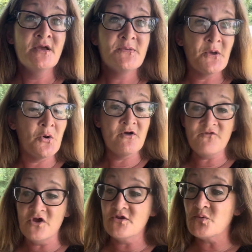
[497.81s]
So if
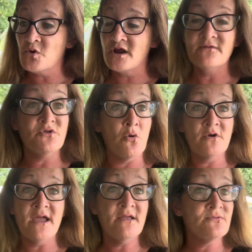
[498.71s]
you just want to
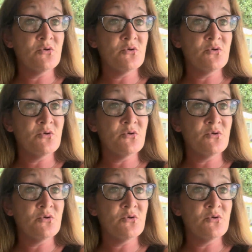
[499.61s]
donate